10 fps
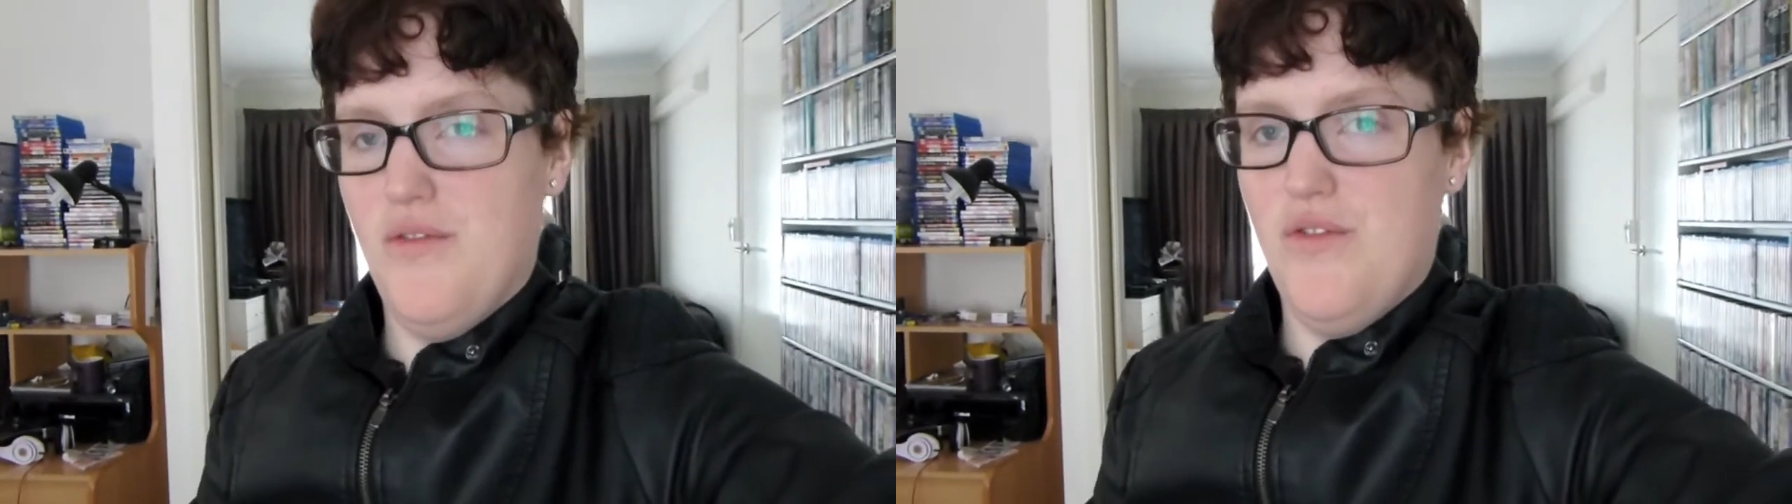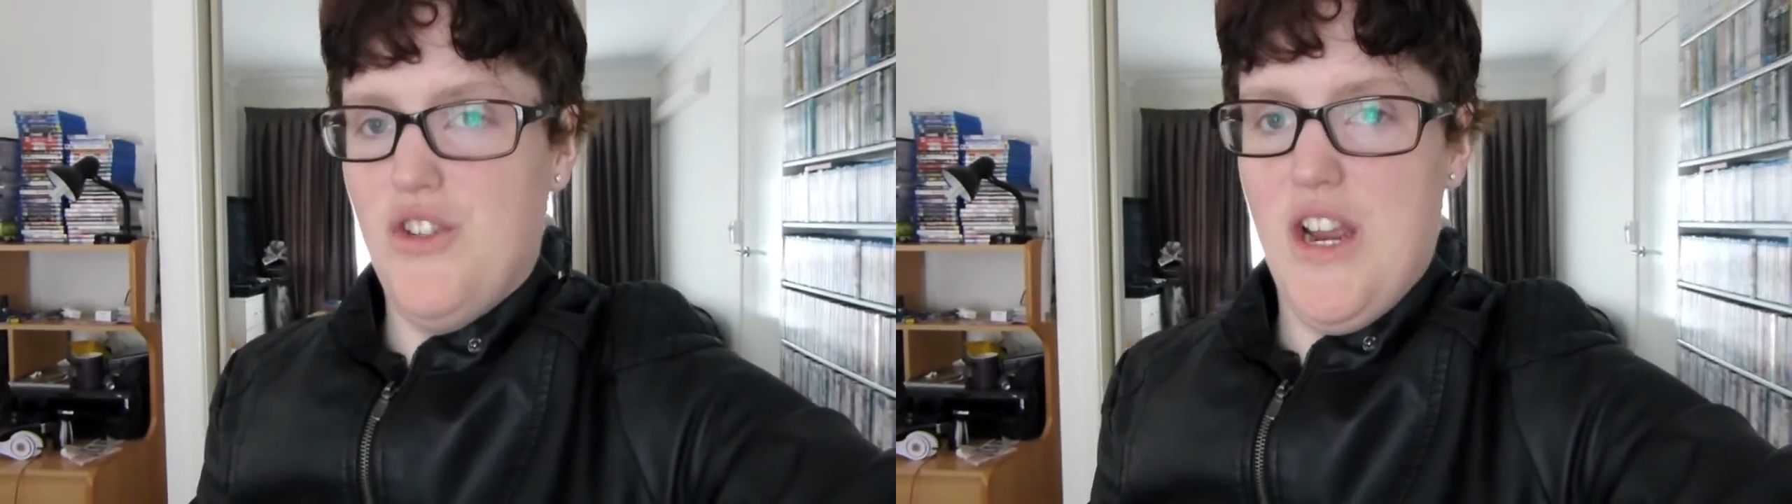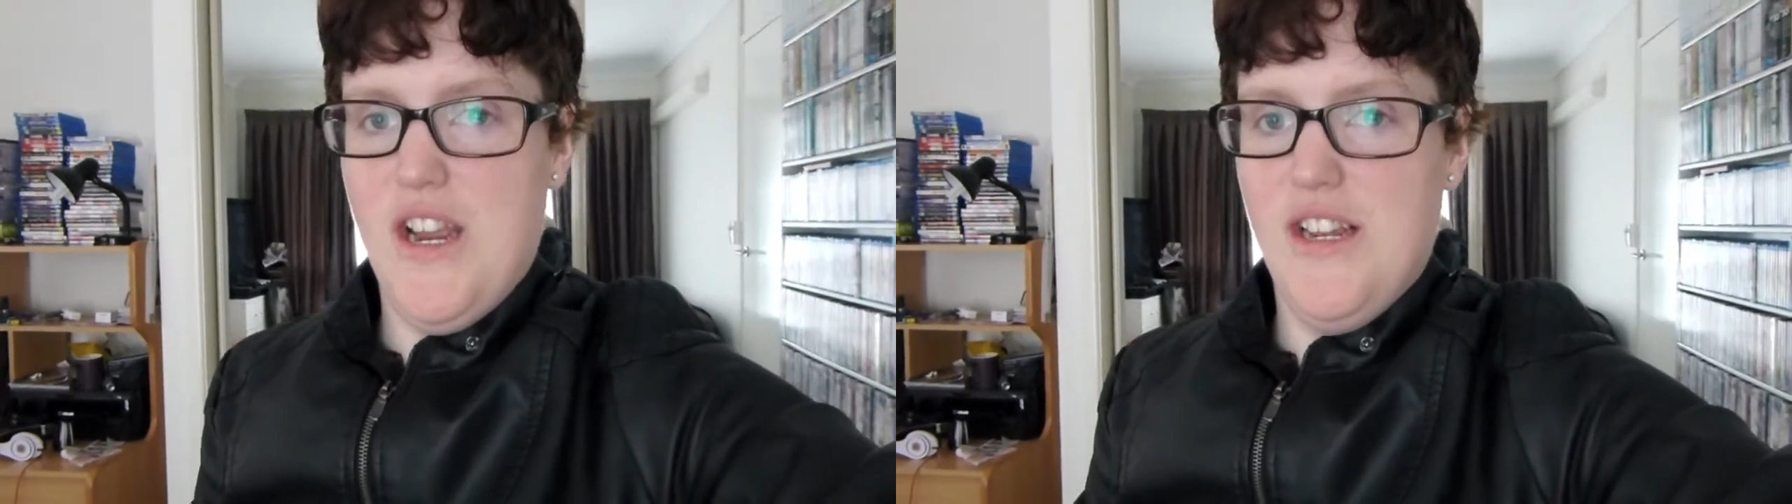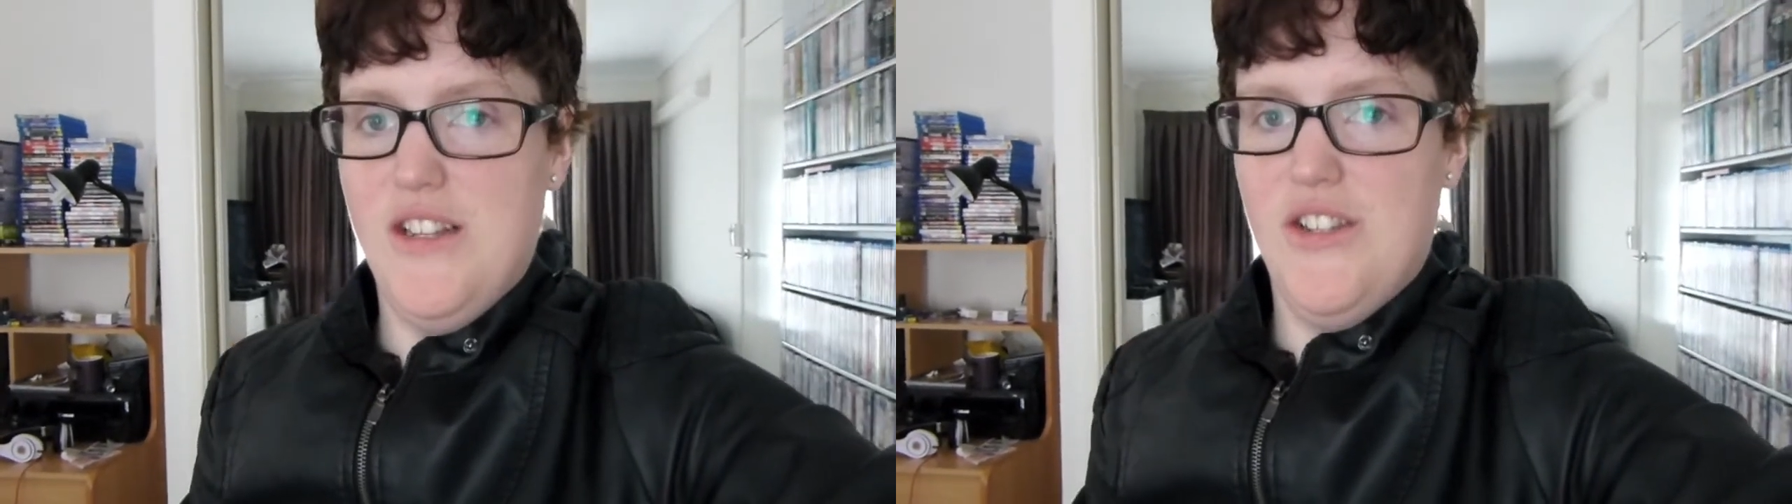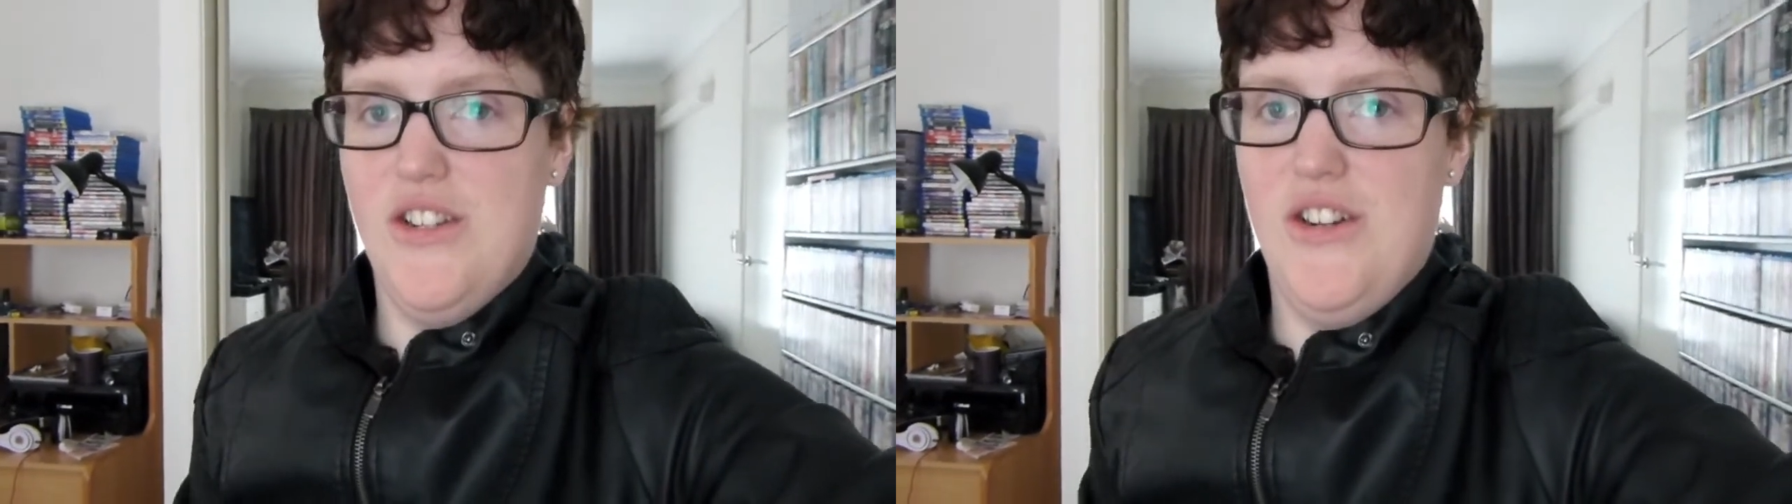of
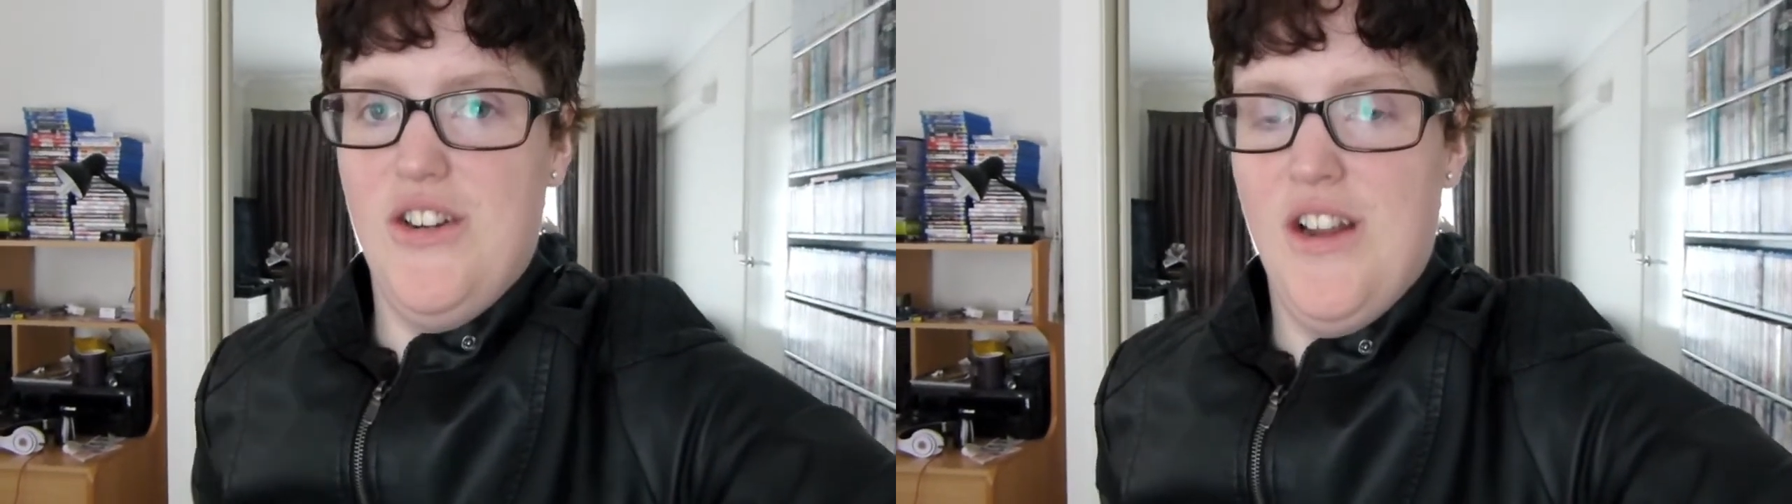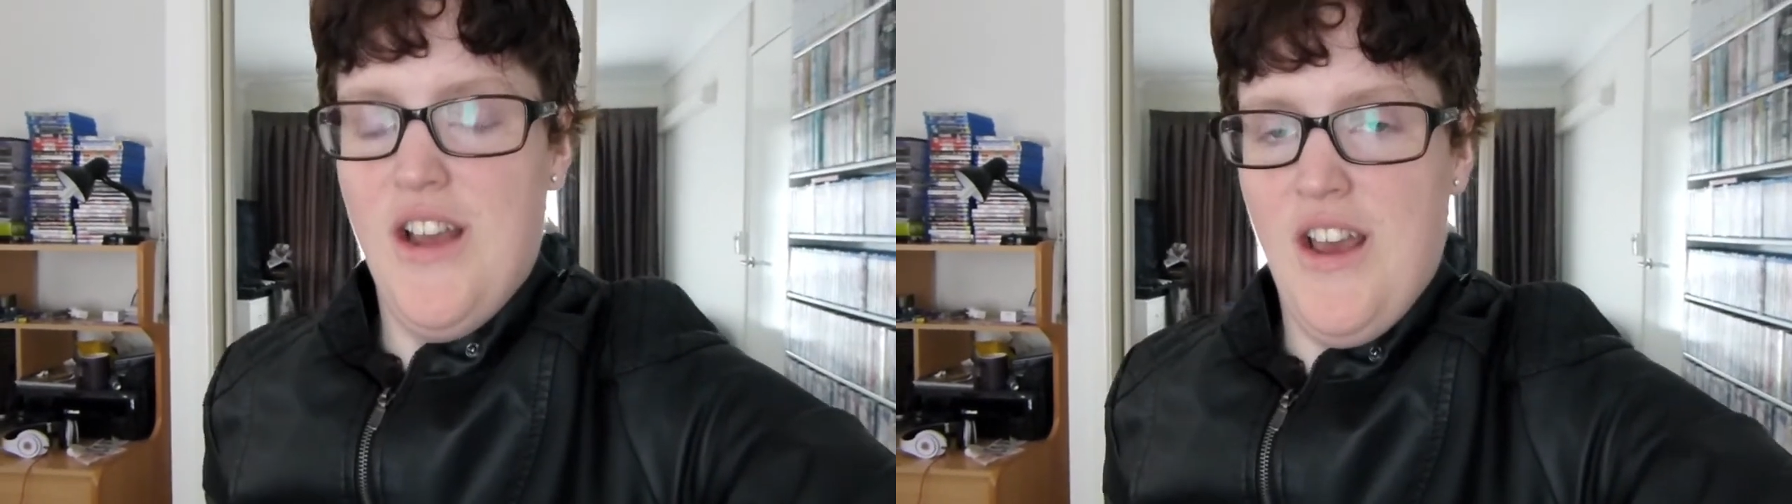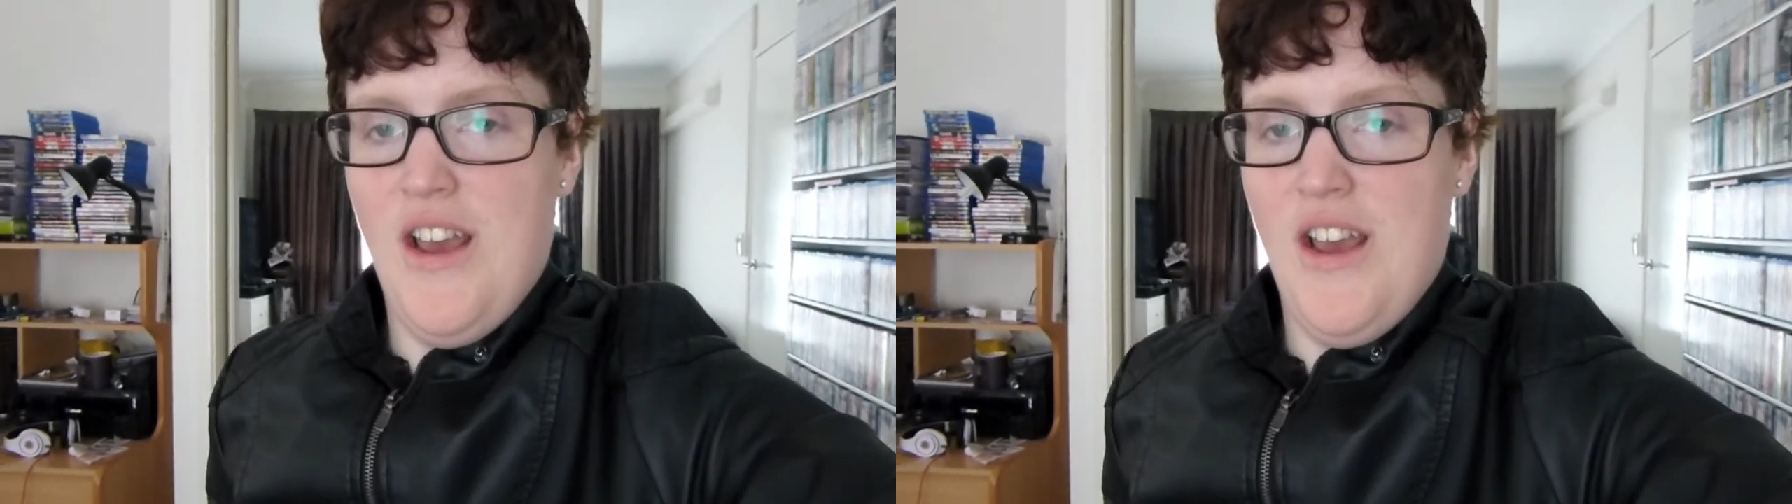jeans, and